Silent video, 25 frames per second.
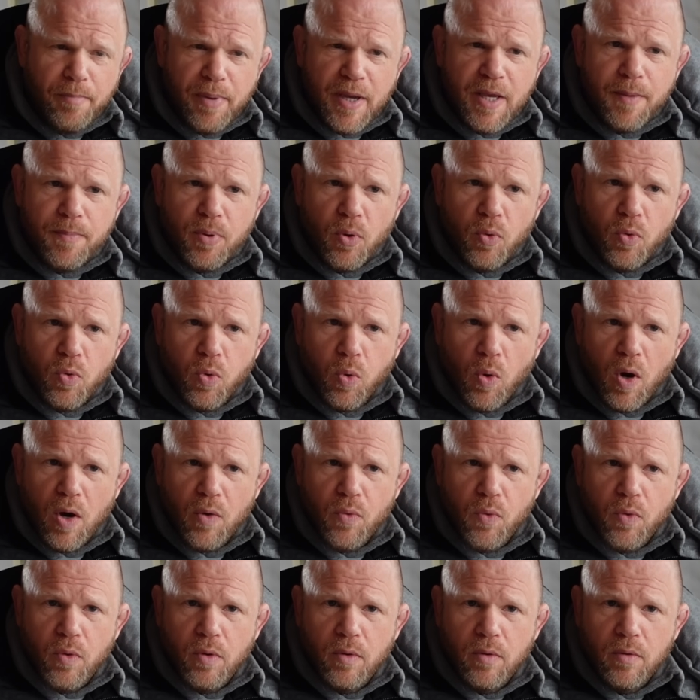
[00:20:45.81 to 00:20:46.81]
People
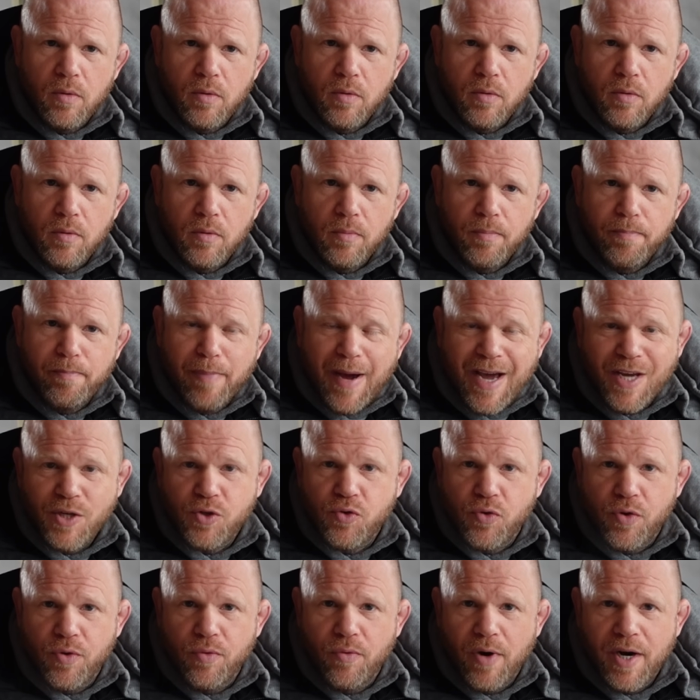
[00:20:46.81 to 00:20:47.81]
quote
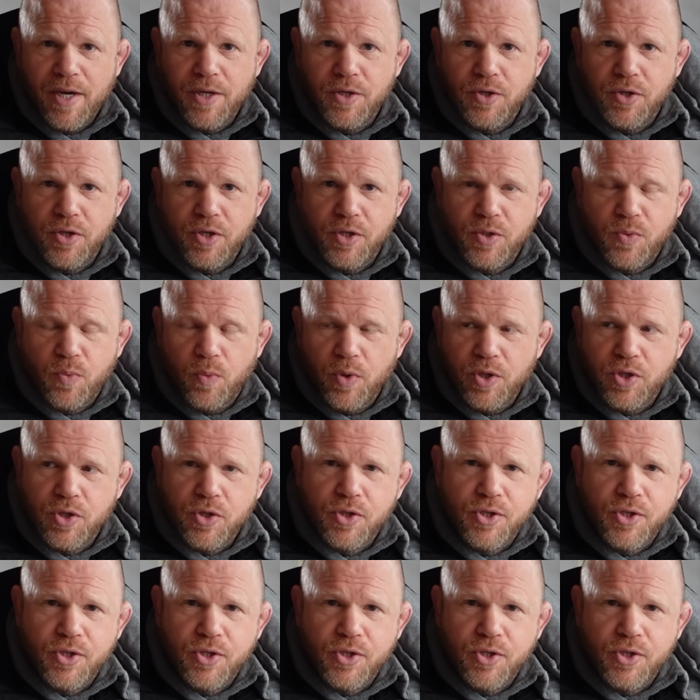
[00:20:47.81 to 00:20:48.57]
battery ranges which